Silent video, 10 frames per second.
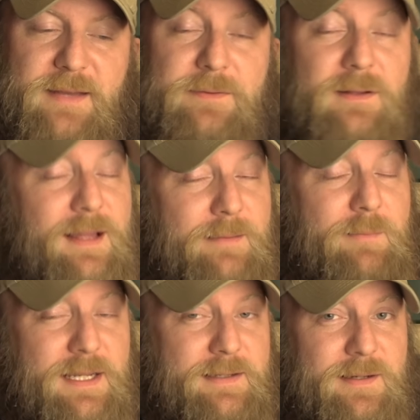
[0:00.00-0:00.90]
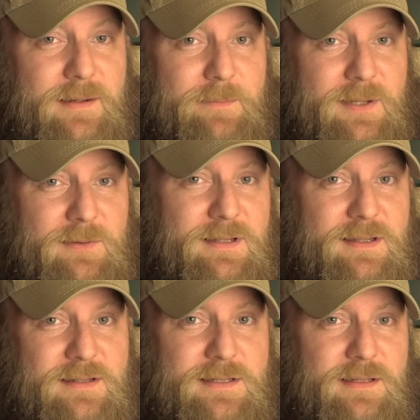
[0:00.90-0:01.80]
I feel like monetary
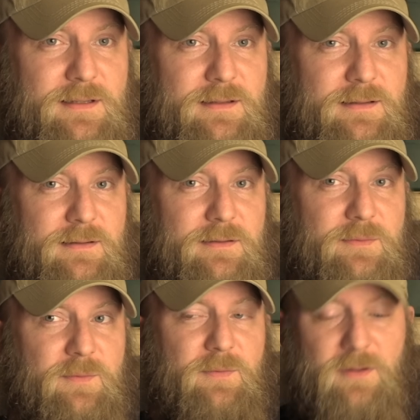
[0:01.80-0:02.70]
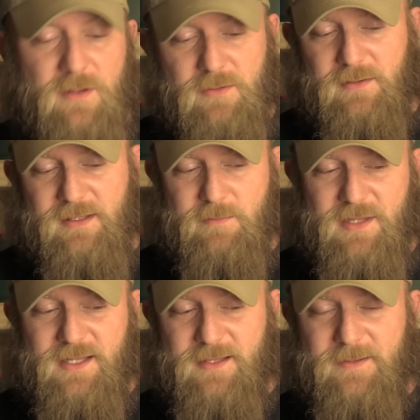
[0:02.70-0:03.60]
penalties will only
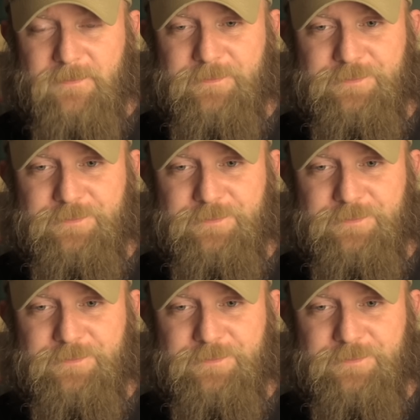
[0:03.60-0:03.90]
be